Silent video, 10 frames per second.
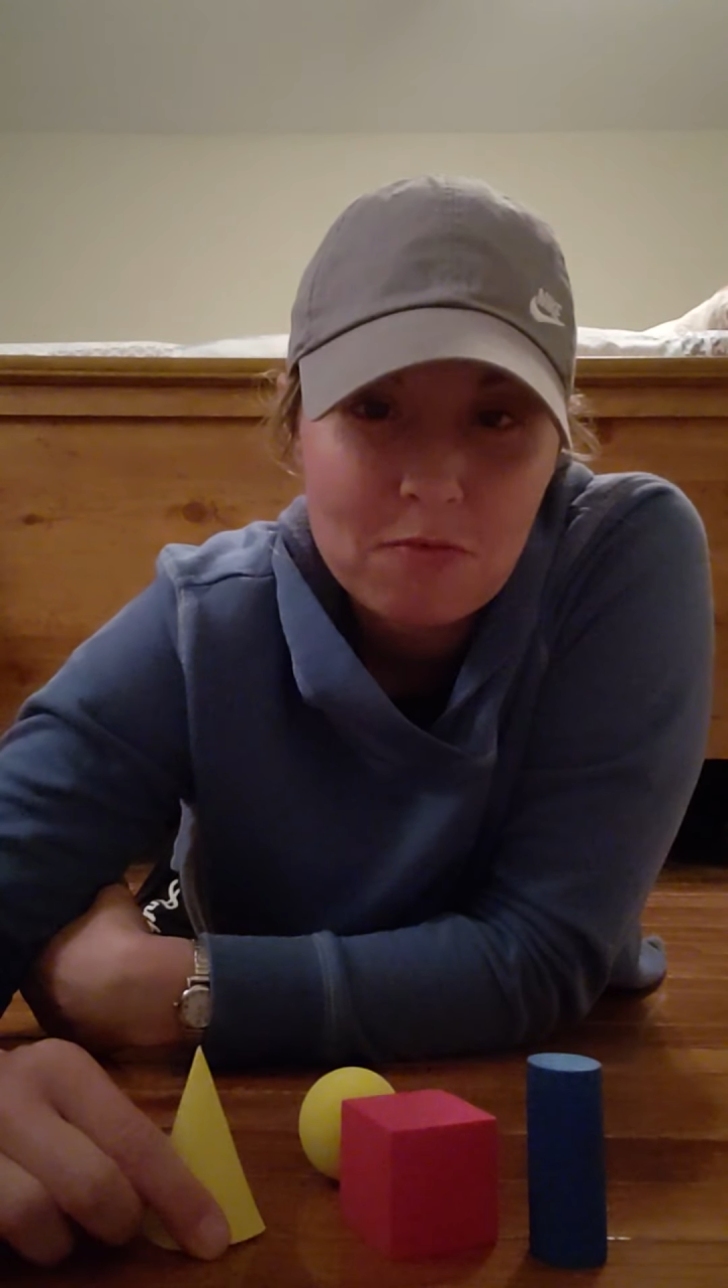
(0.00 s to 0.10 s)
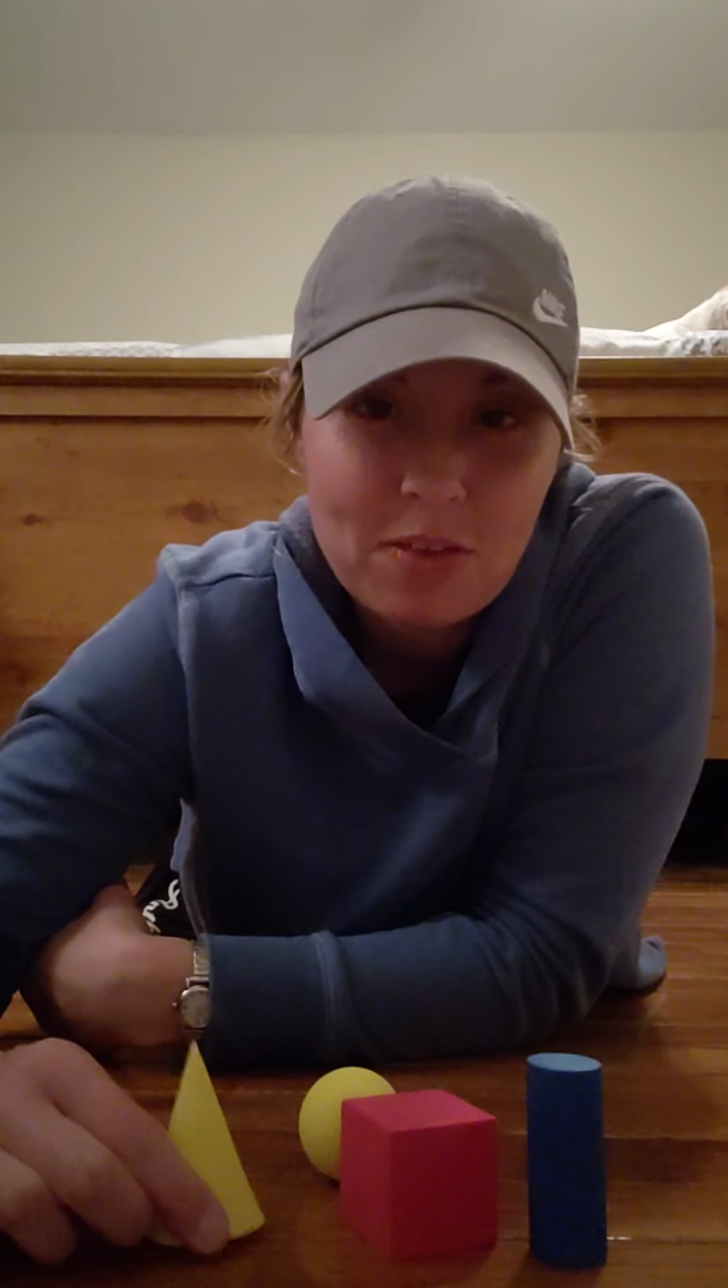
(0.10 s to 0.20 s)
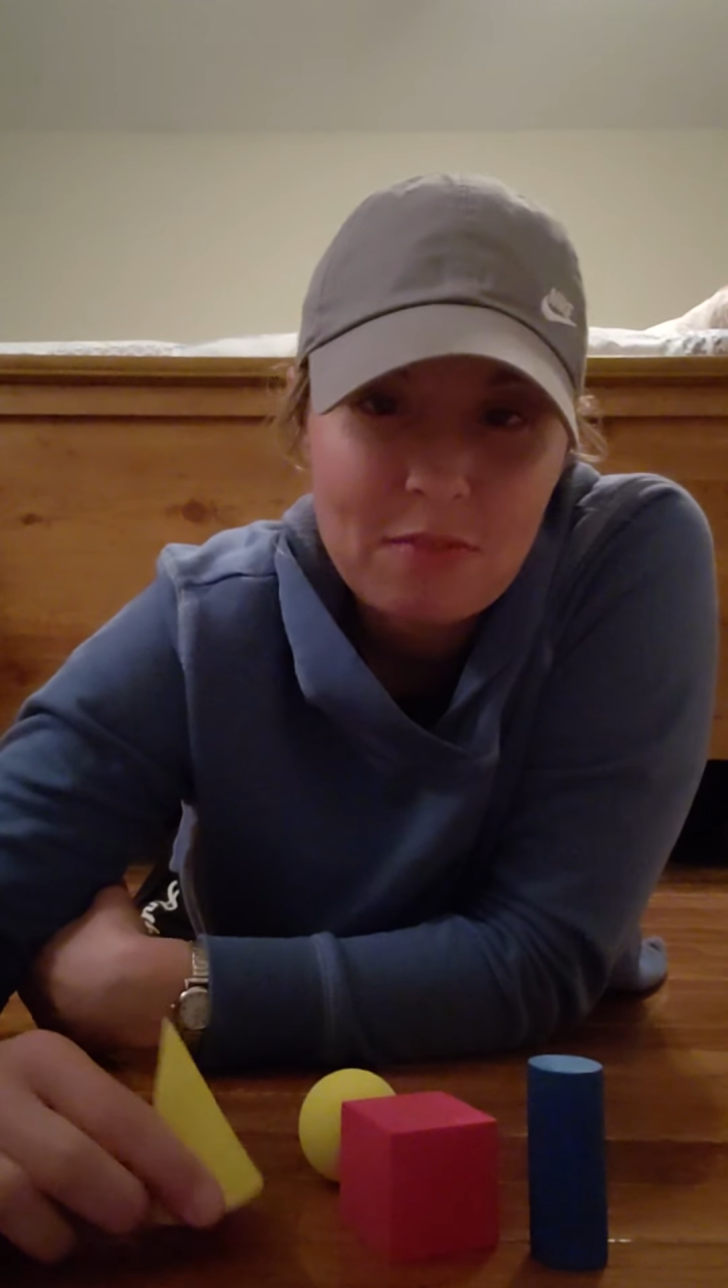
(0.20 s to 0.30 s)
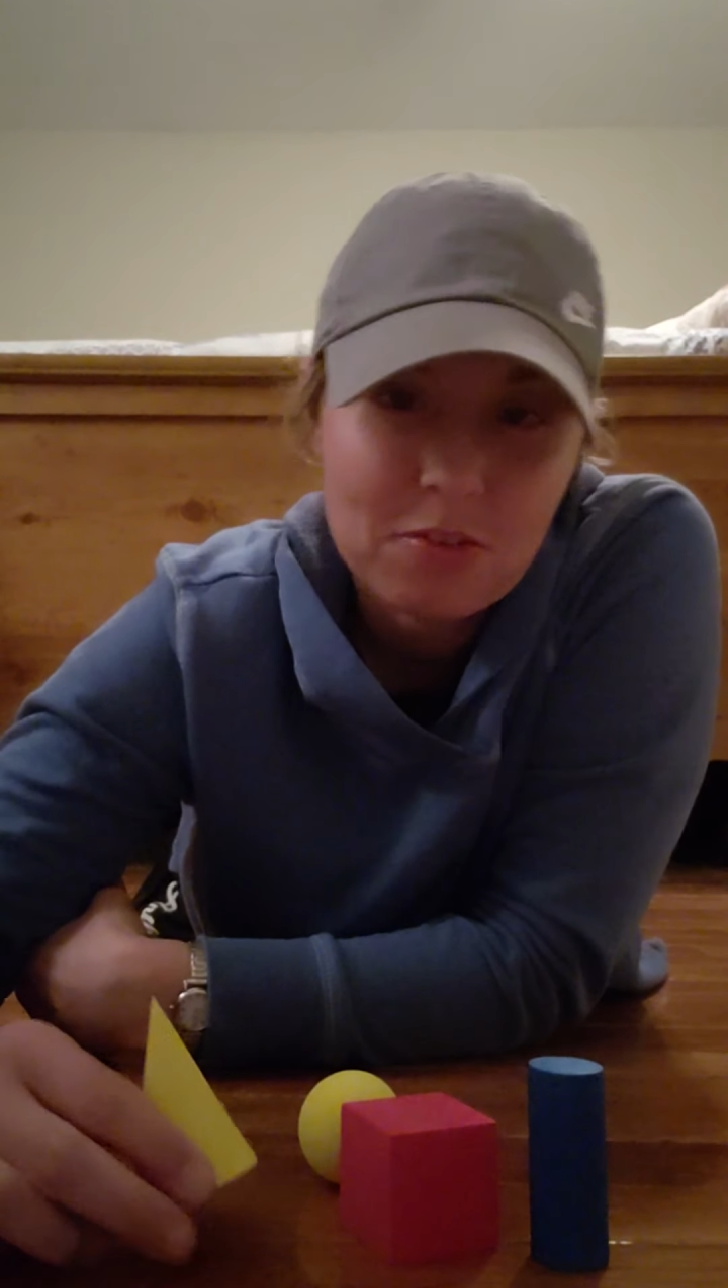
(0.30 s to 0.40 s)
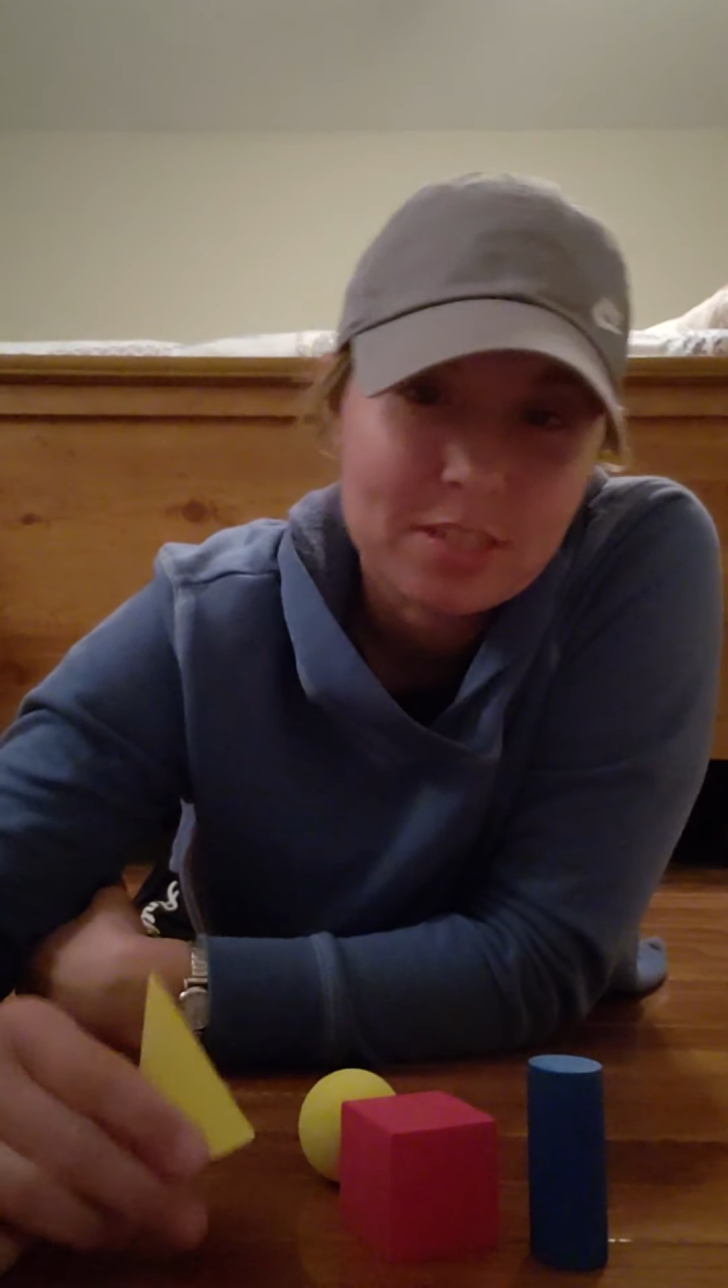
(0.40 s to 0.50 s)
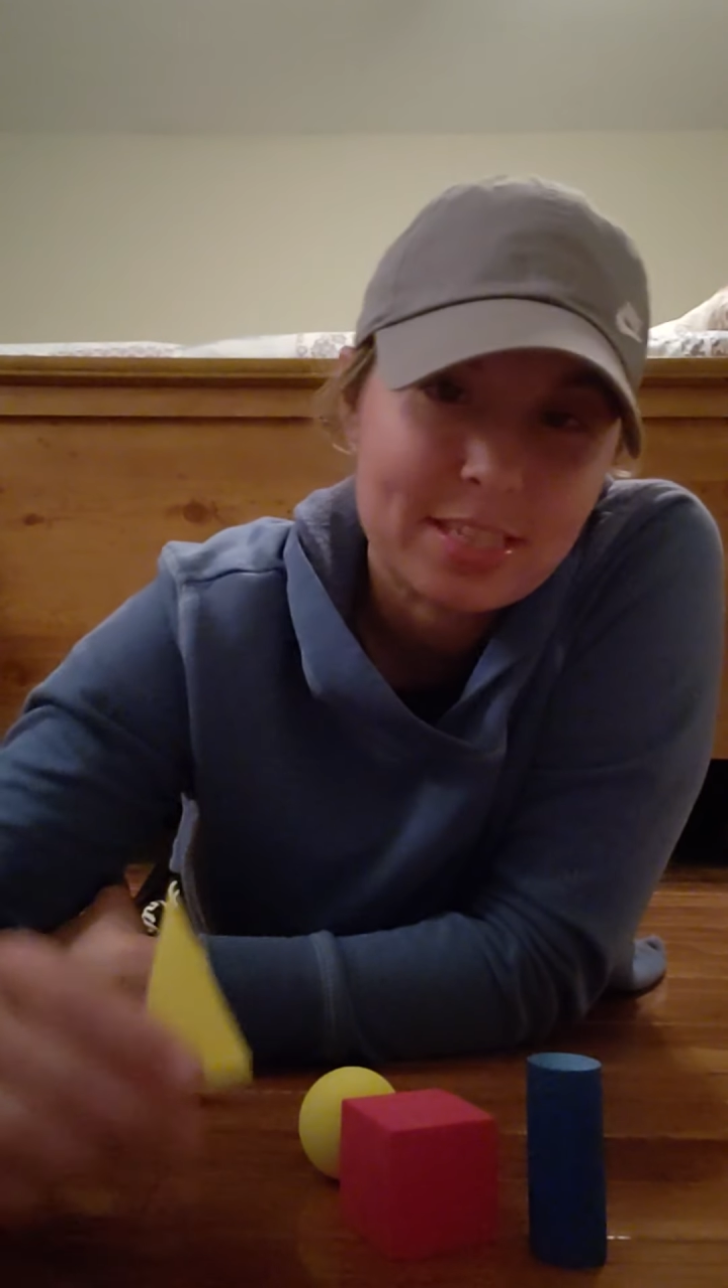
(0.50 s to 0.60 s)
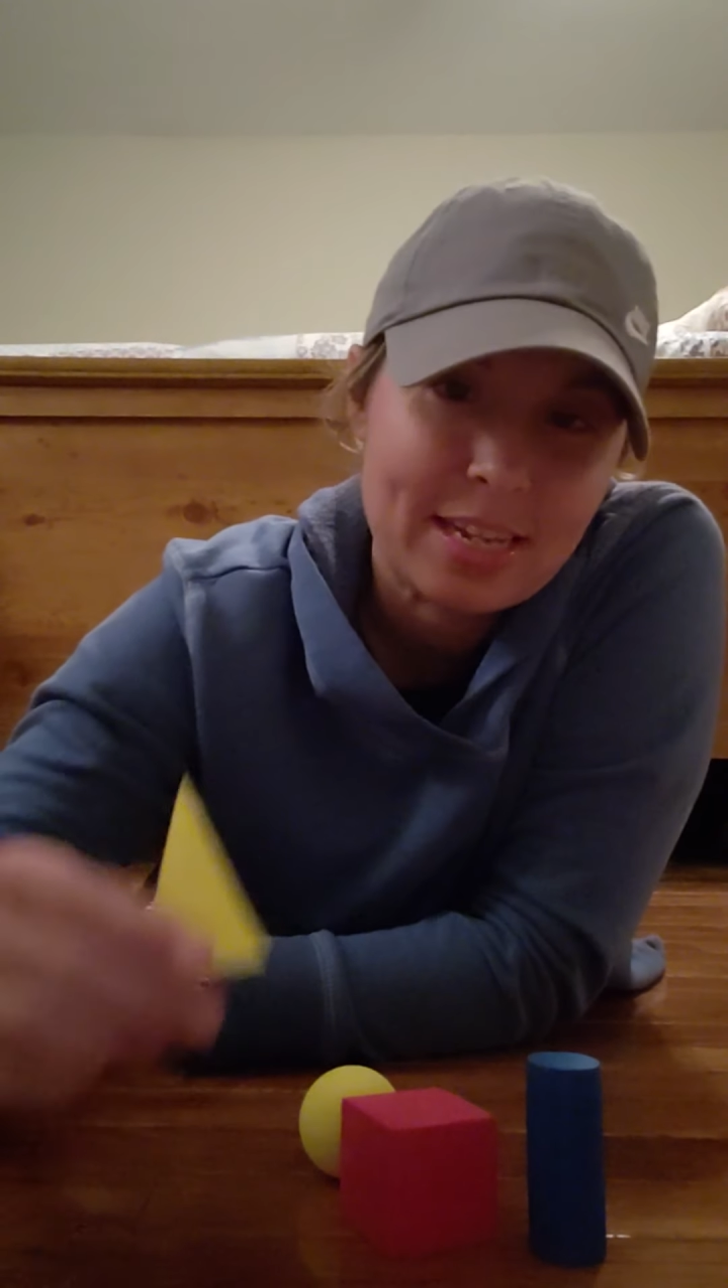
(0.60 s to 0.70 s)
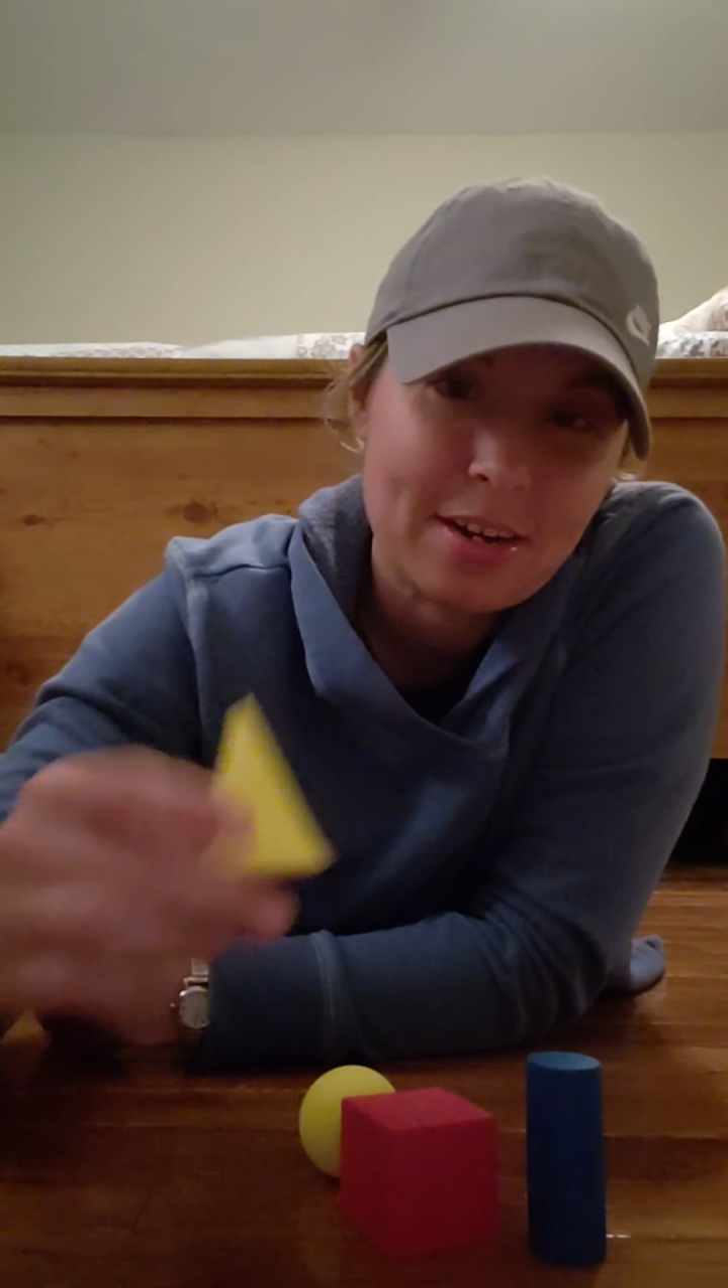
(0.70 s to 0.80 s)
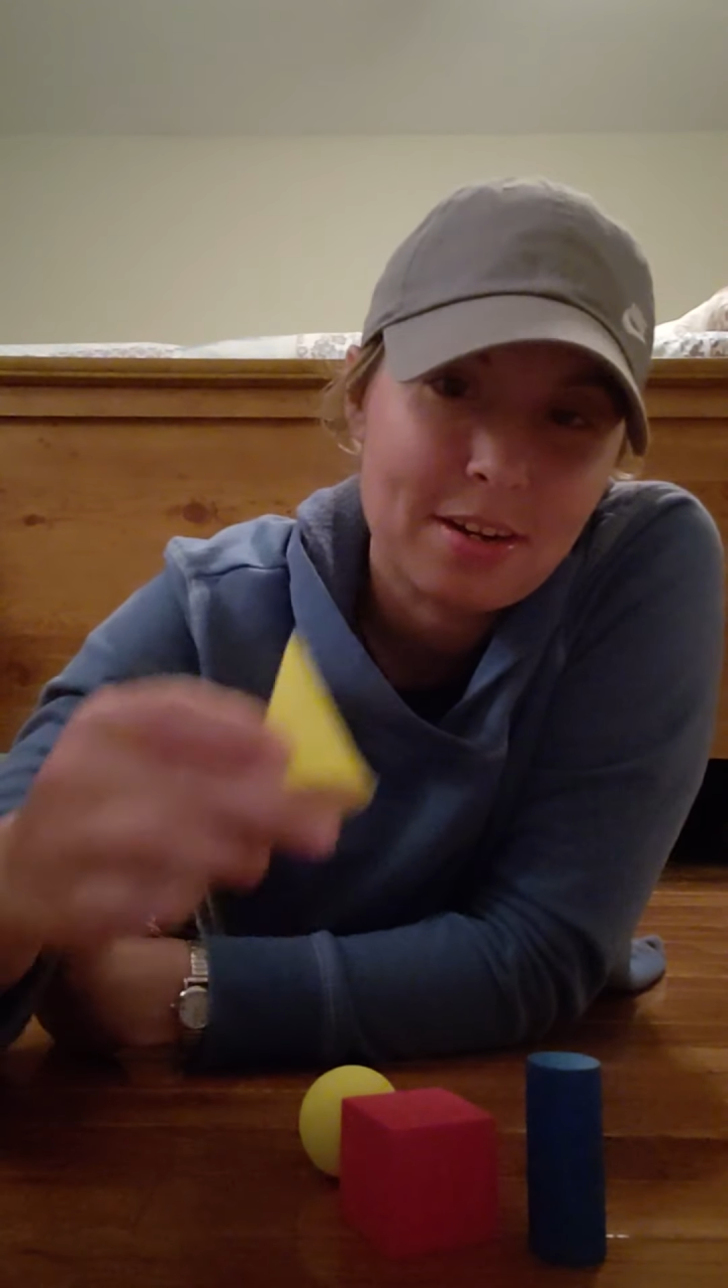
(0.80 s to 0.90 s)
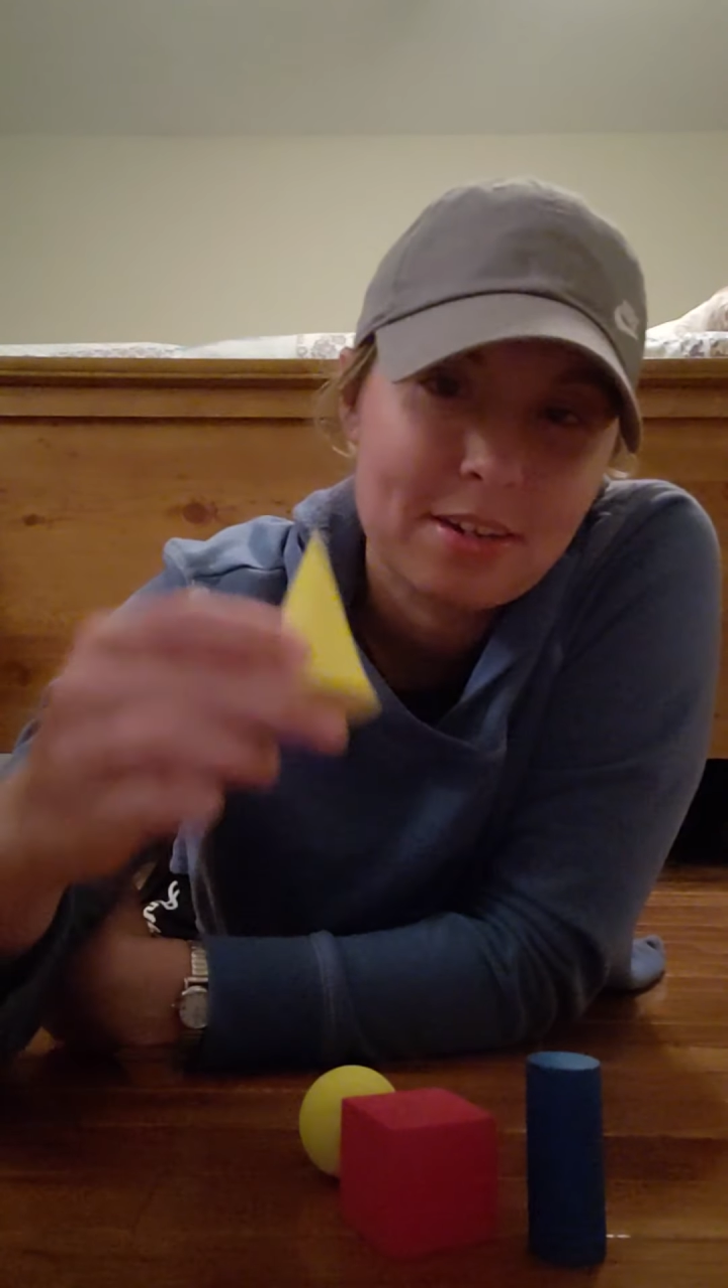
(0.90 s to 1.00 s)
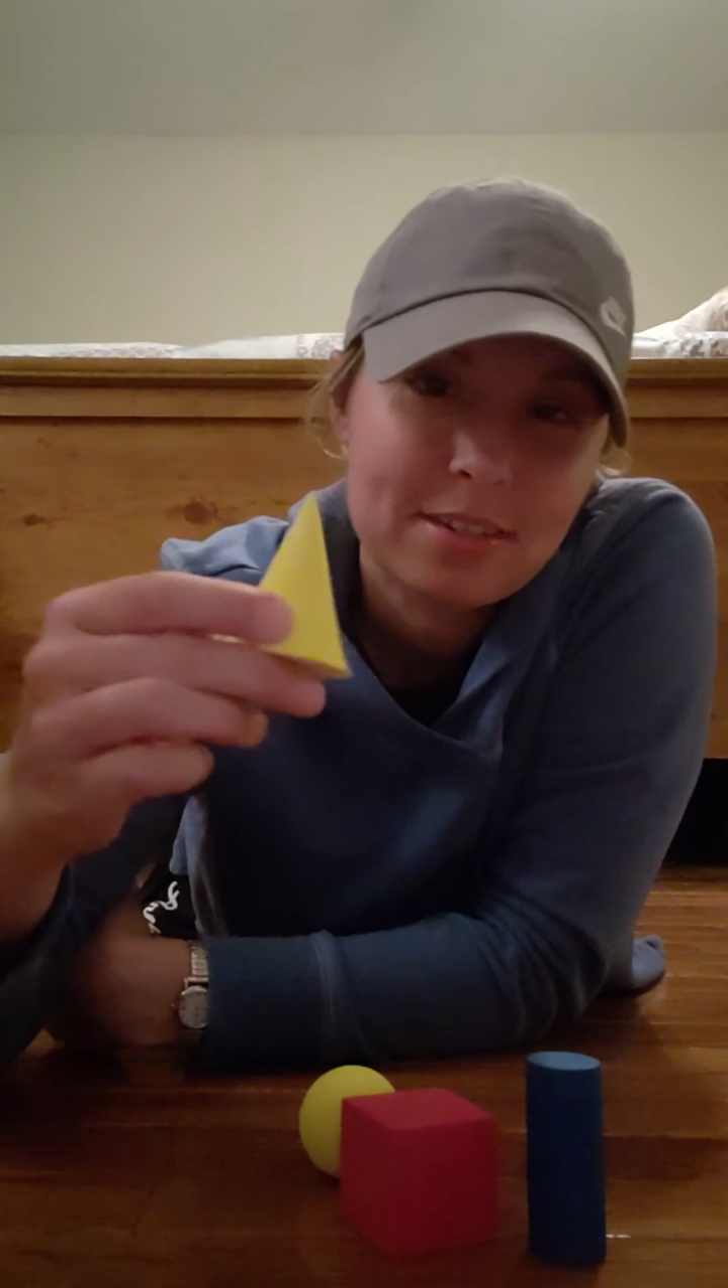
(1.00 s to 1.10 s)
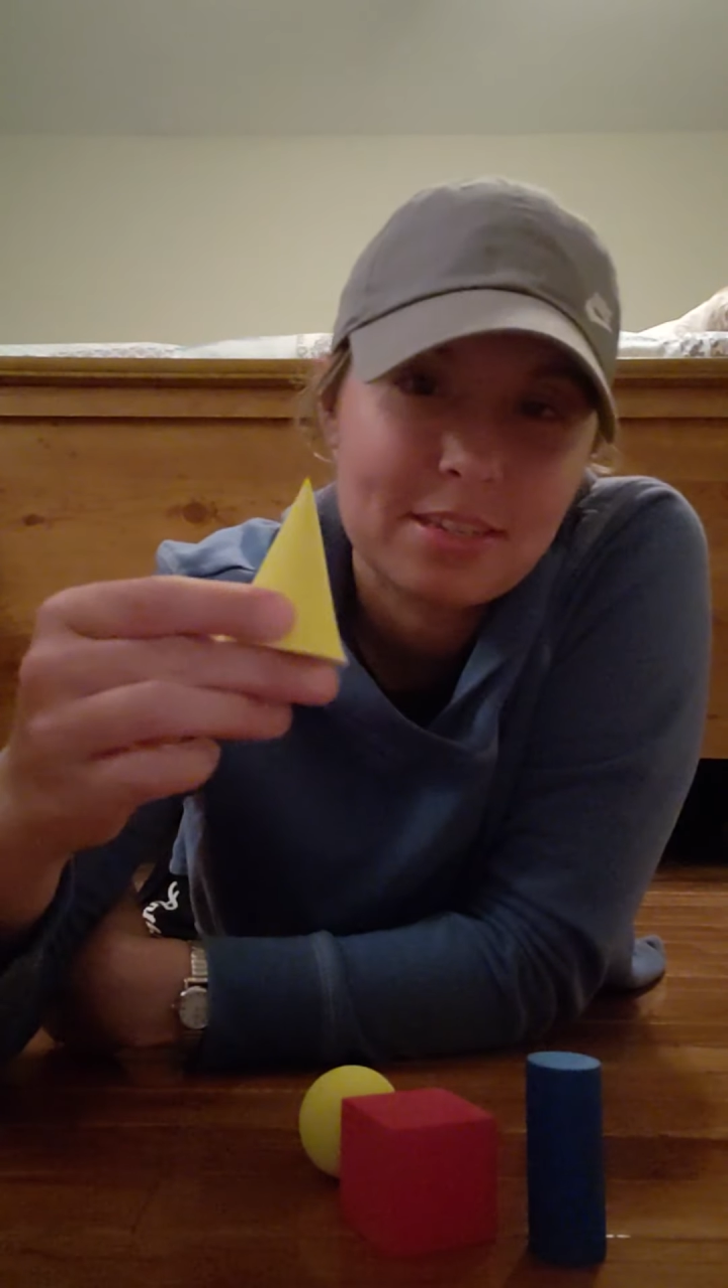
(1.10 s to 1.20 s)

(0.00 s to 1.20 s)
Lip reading: favorites here.